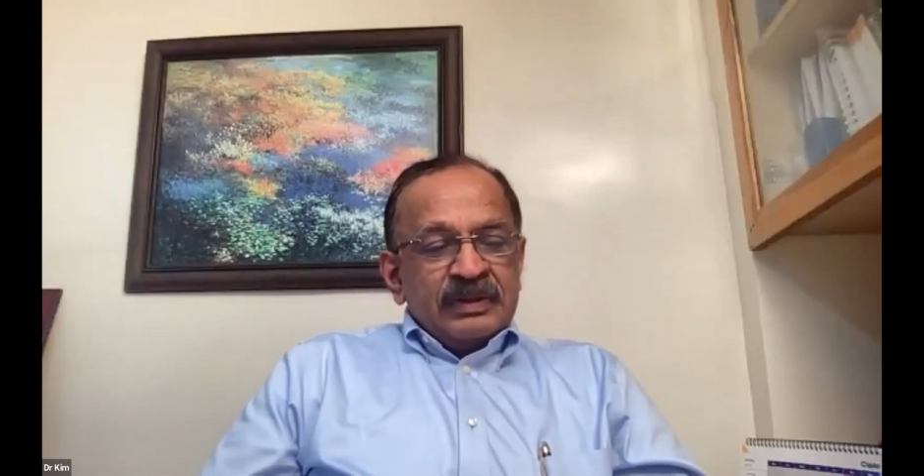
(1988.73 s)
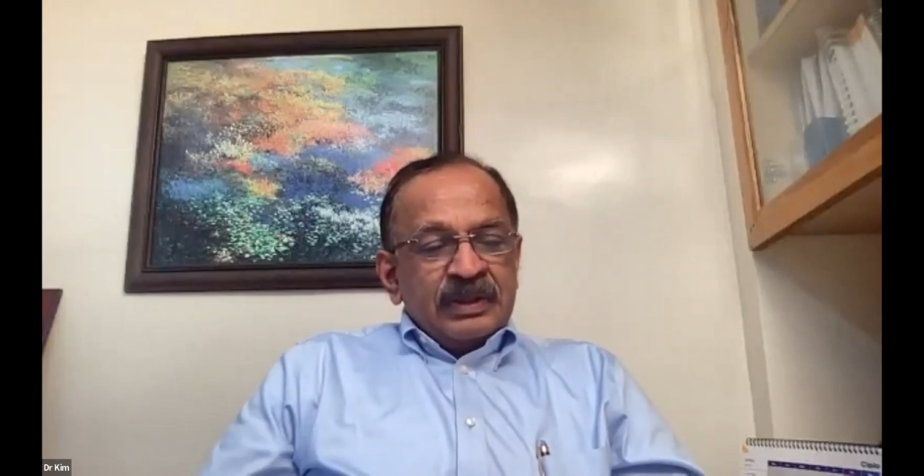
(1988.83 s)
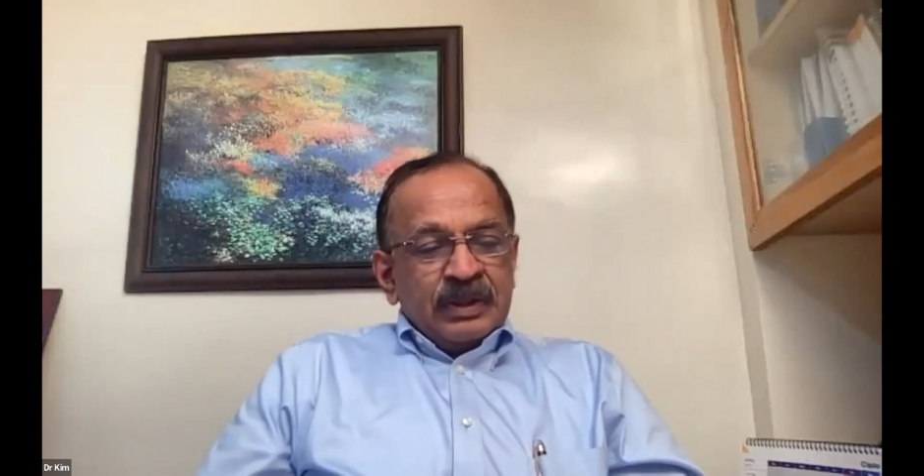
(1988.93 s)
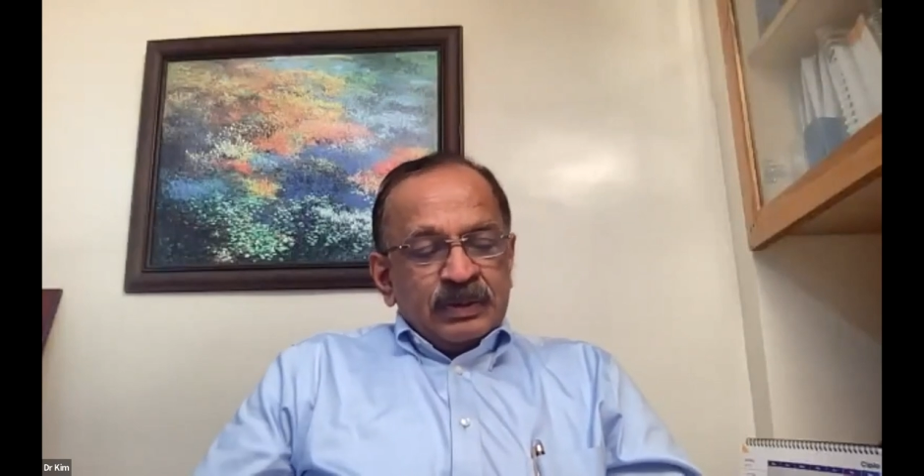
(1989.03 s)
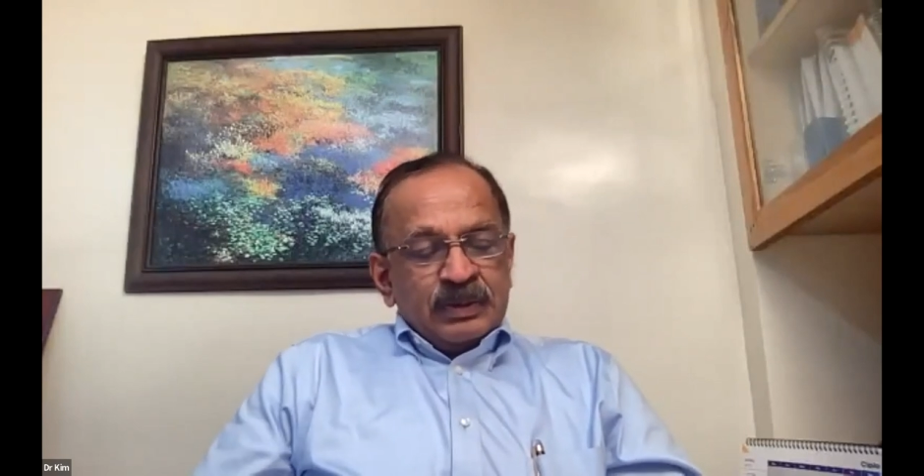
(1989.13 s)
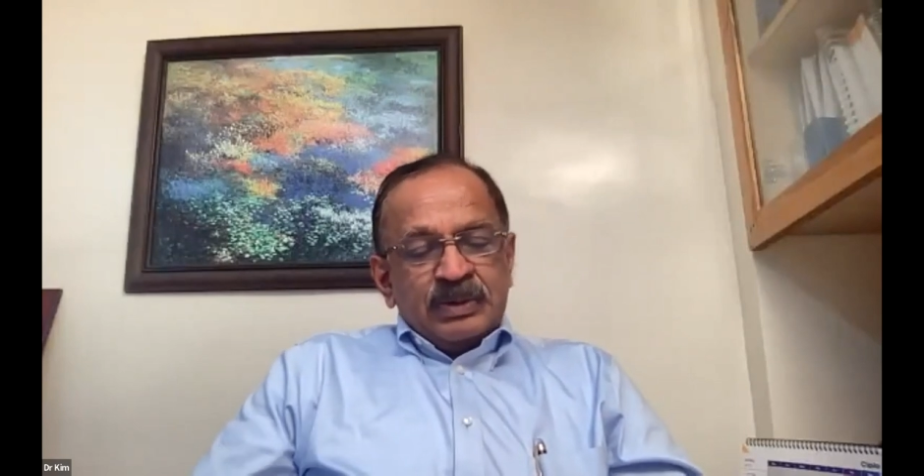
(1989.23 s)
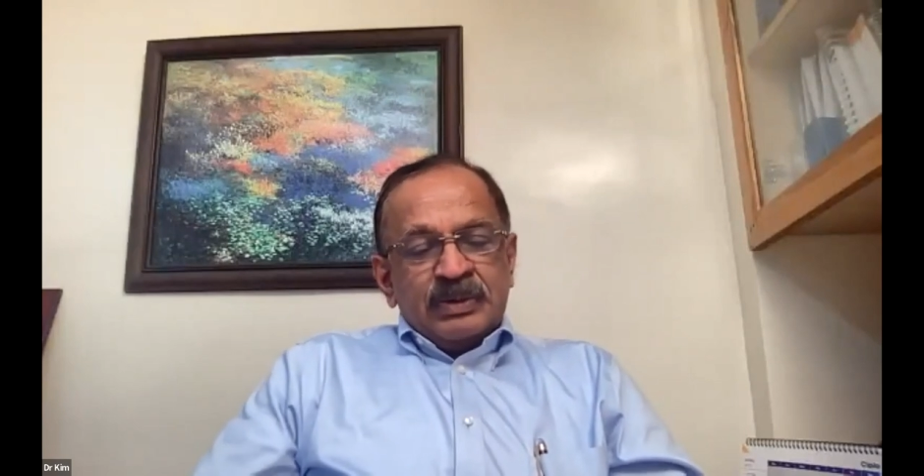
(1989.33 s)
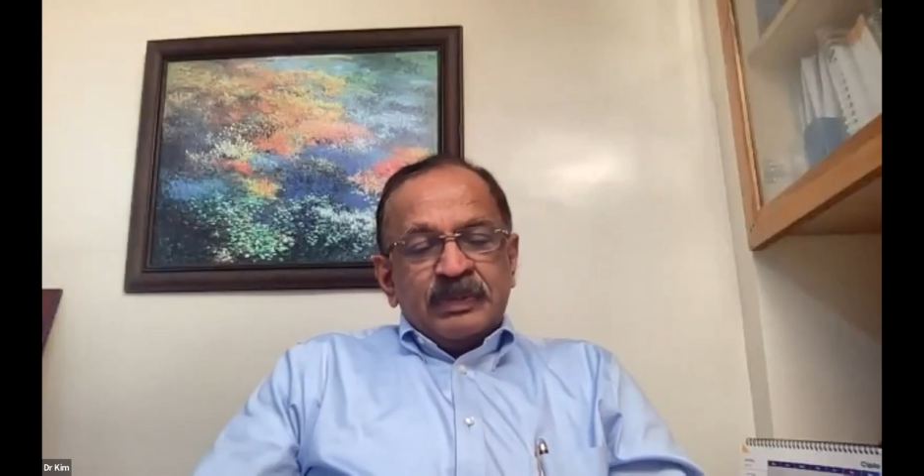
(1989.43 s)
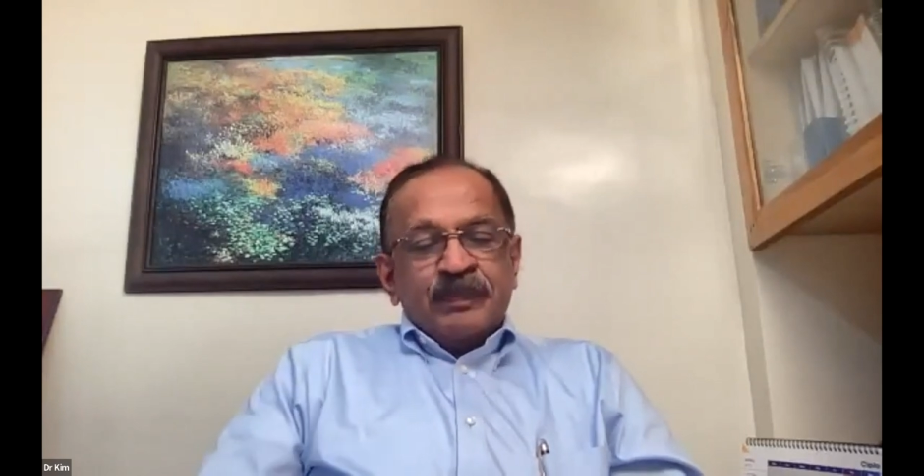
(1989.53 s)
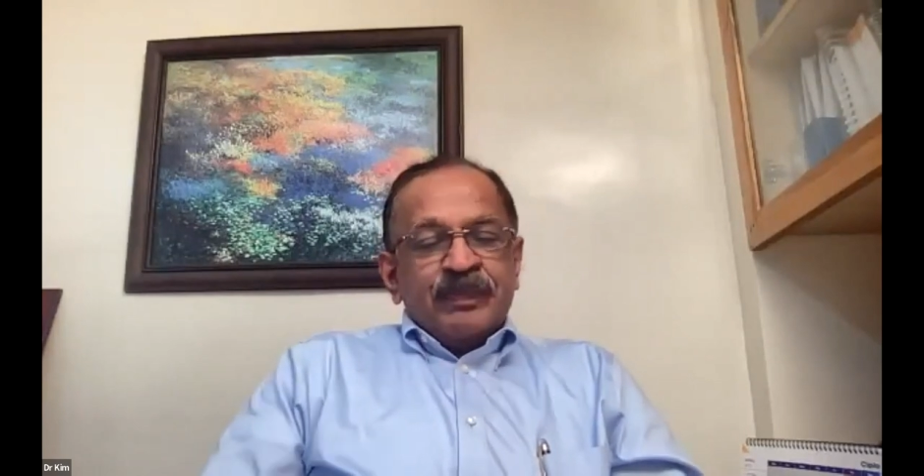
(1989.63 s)

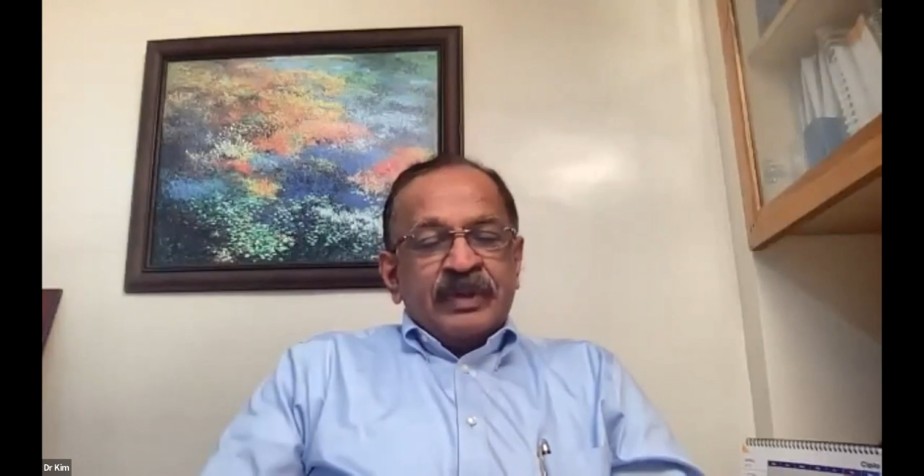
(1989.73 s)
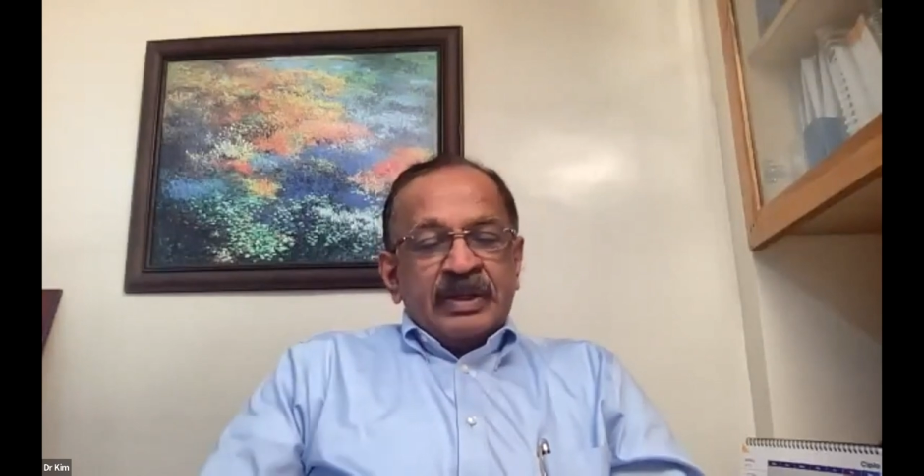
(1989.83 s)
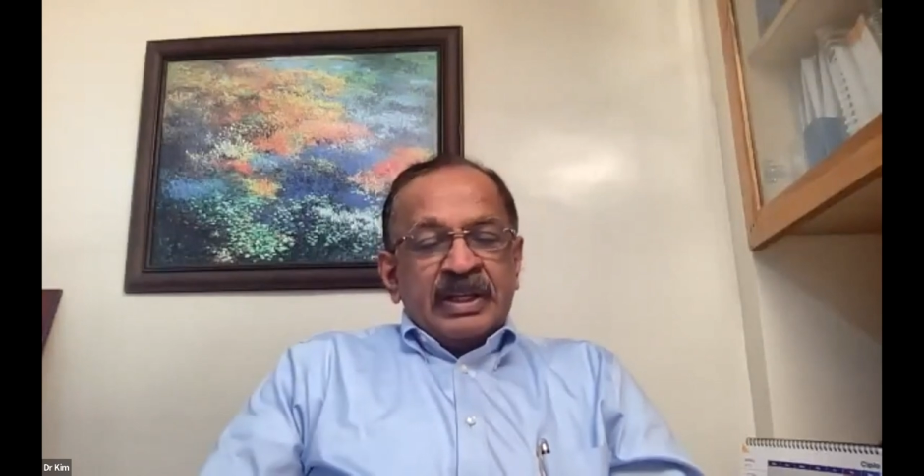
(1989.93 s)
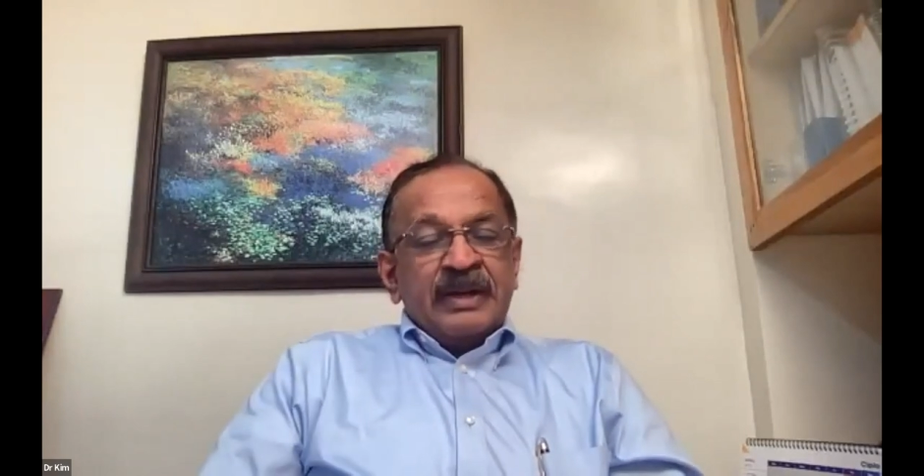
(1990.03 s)
the